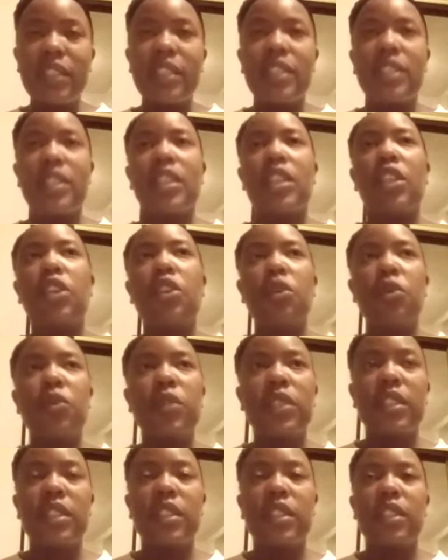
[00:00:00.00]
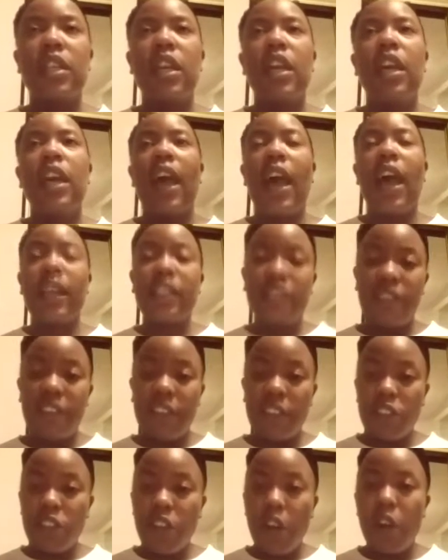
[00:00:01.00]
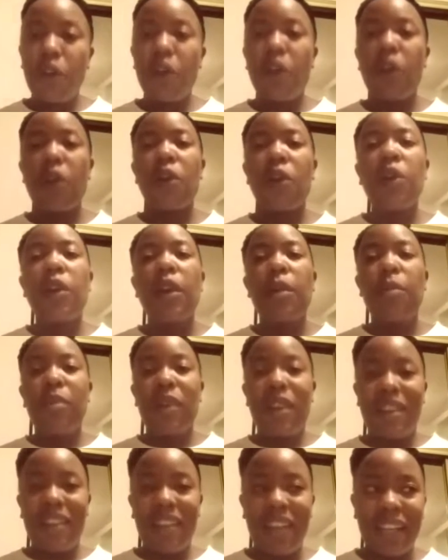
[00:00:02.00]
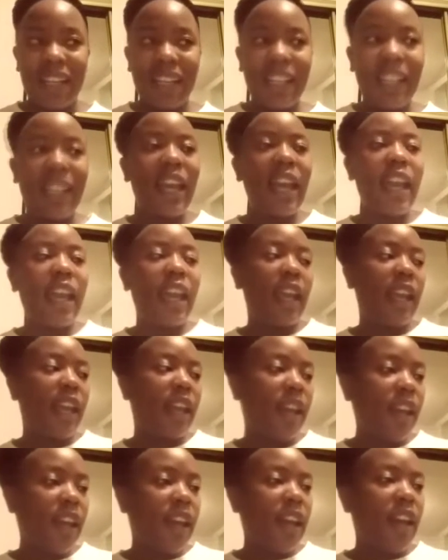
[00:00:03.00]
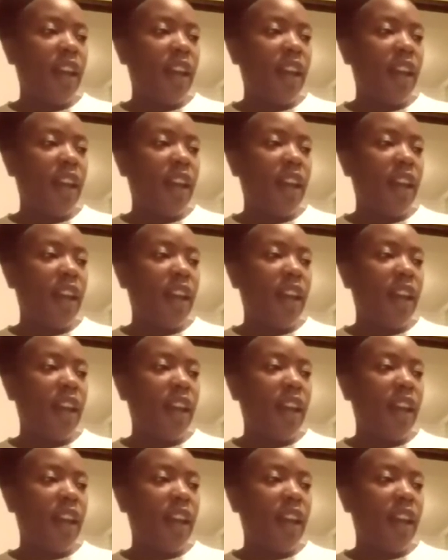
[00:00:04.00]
is it uses activated charcoal, bentonite clay,